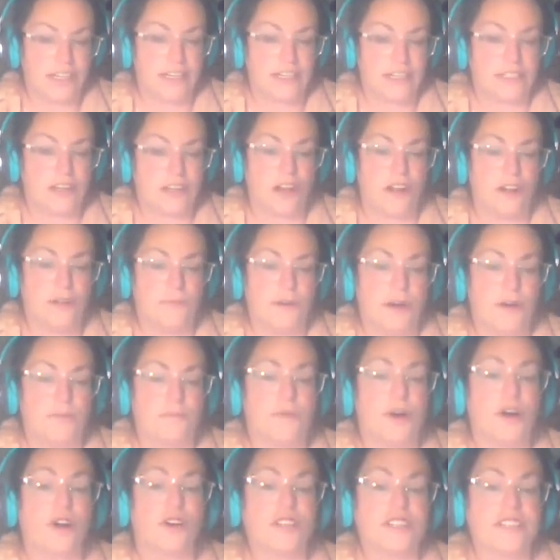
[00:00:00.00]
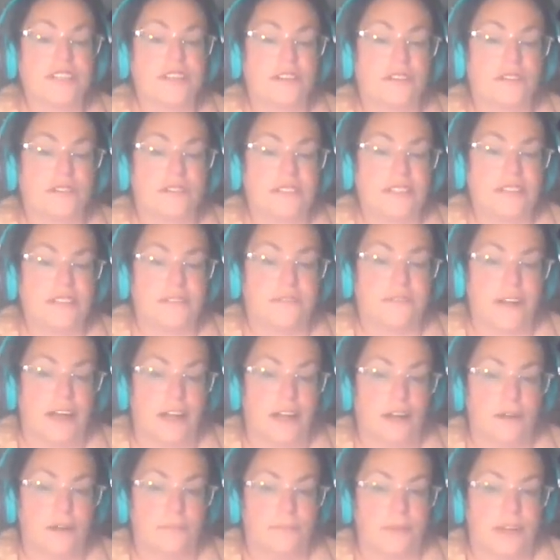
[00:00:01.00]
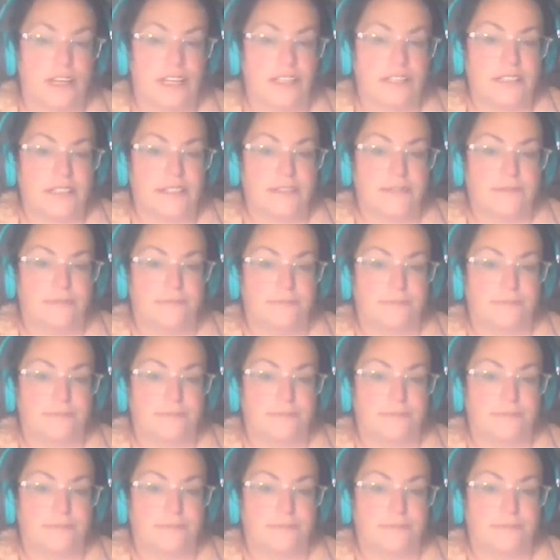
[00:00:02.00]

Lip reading: It's all about personal development.